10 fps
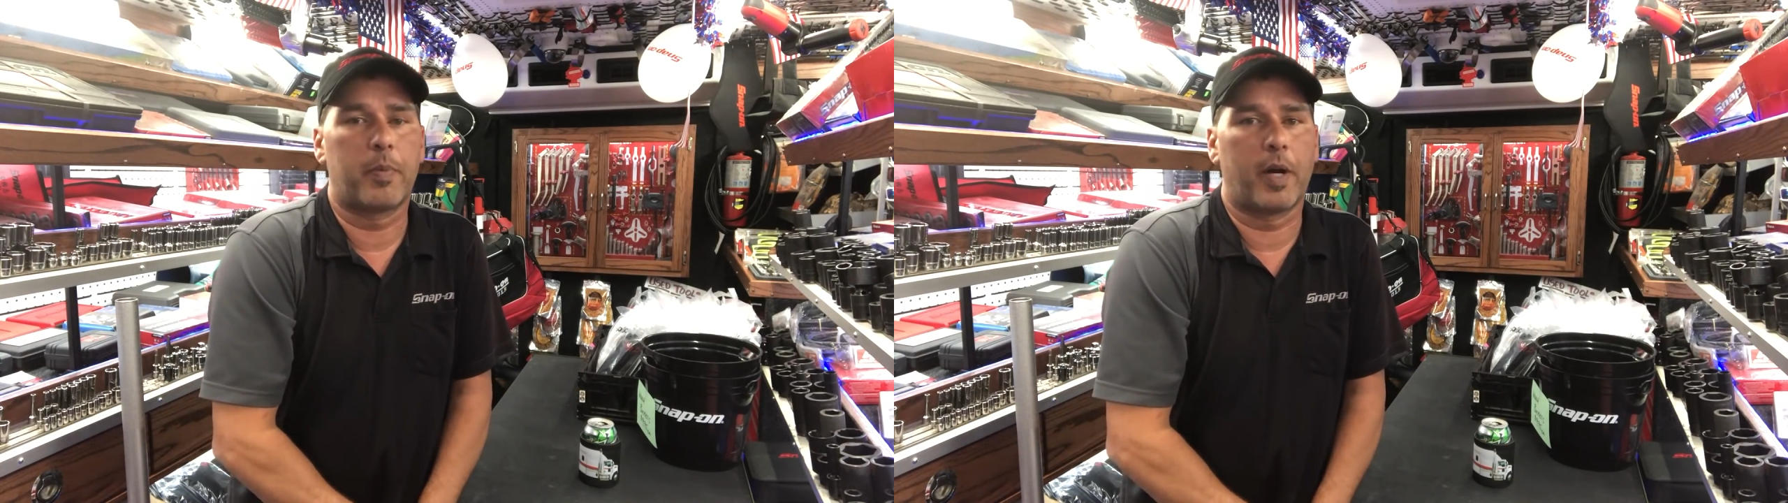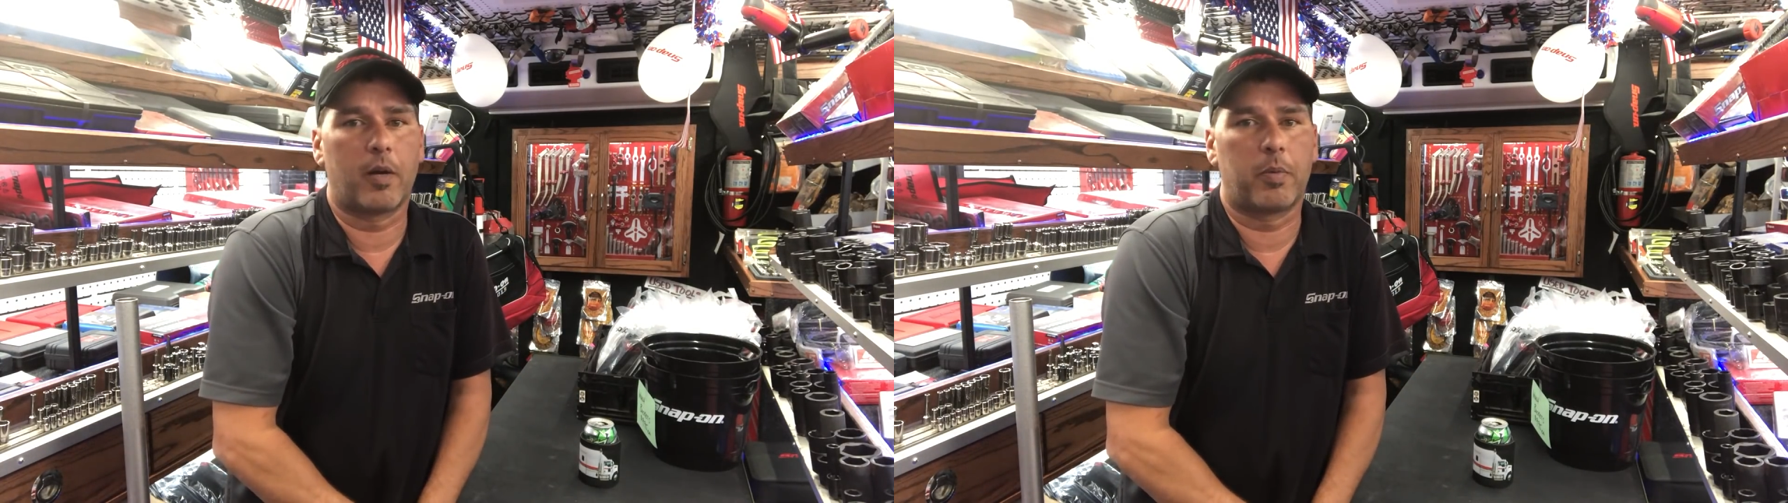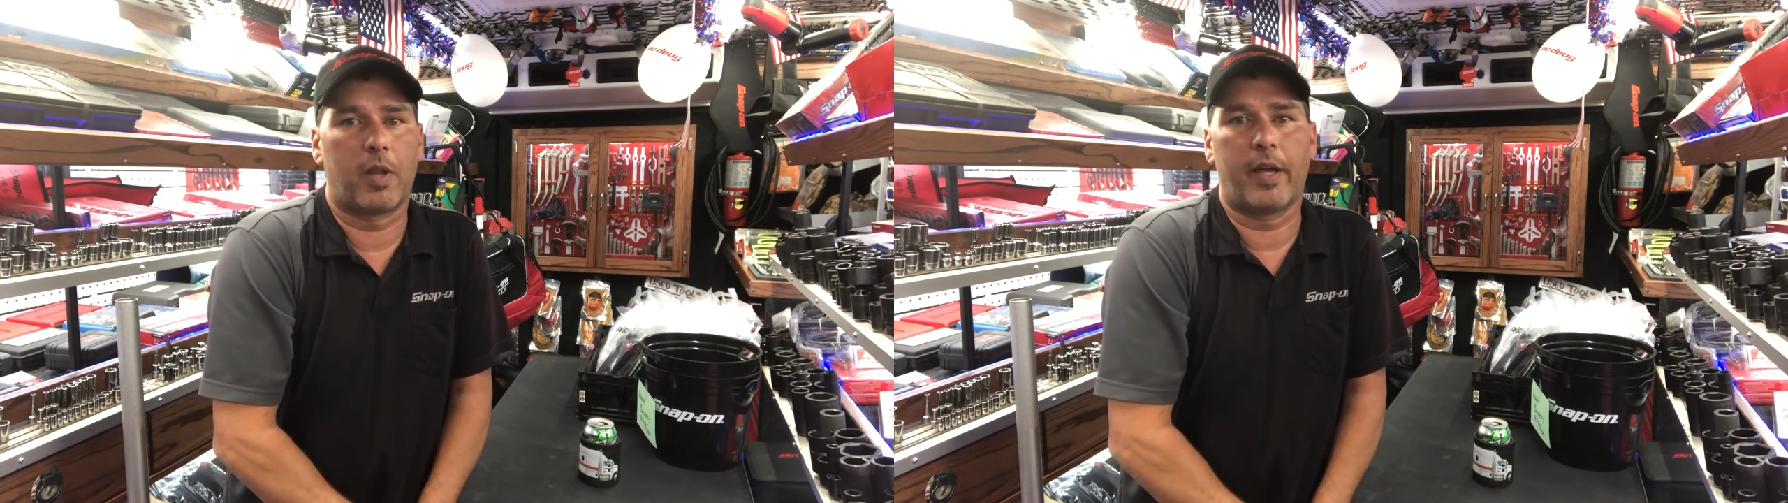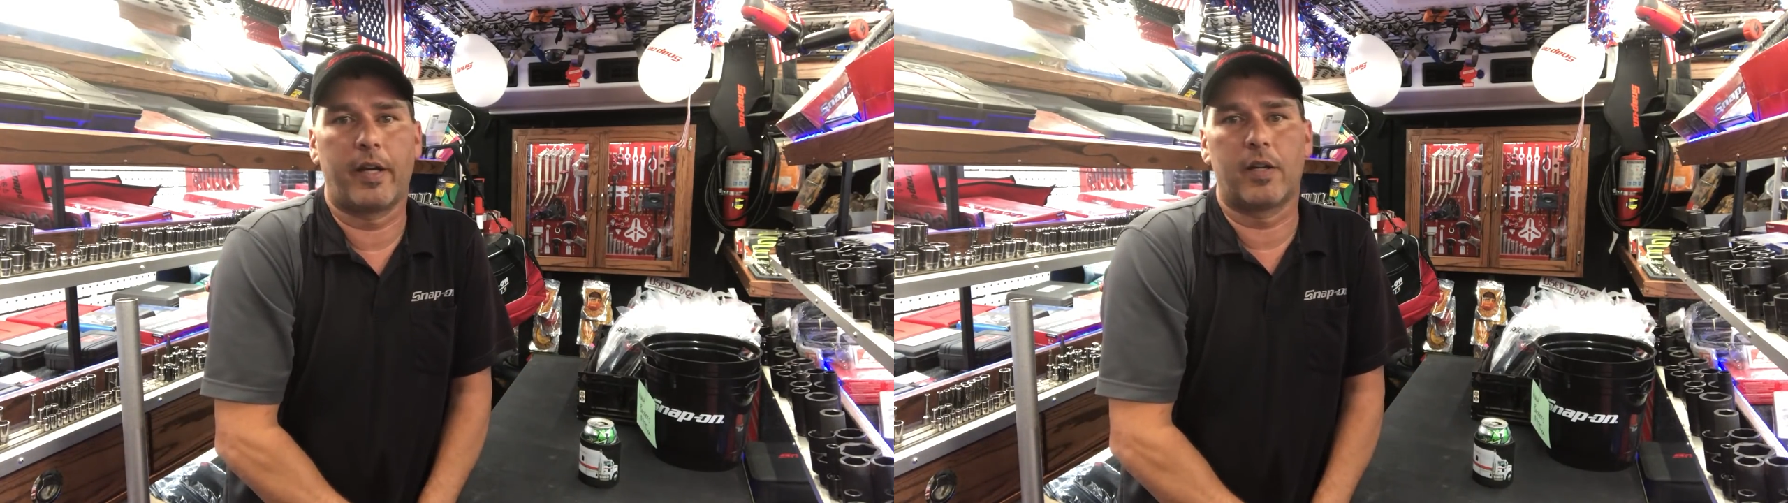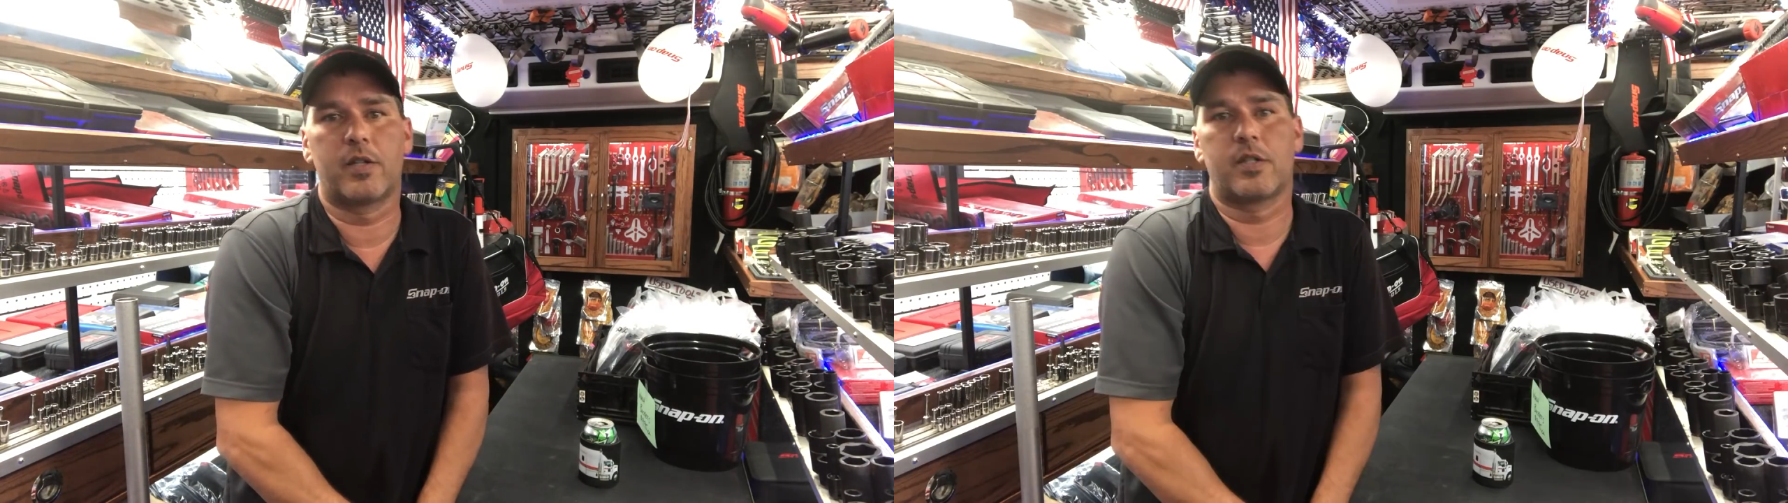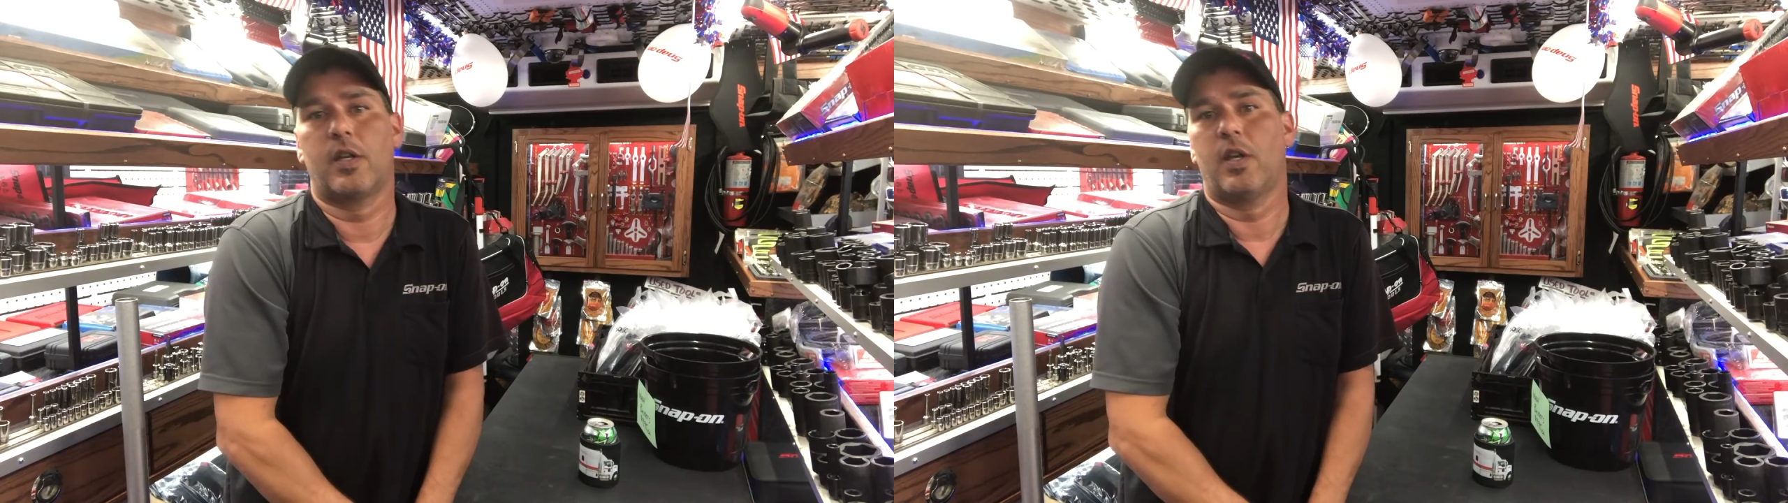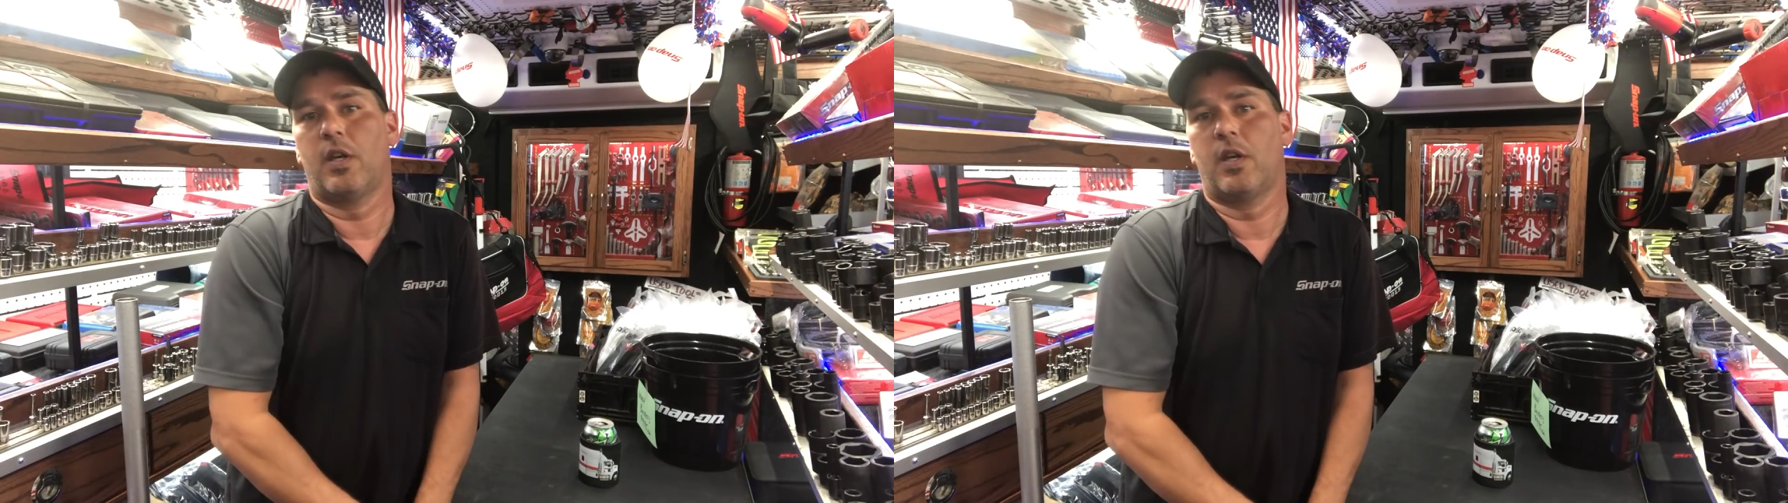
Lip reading: pair of pliers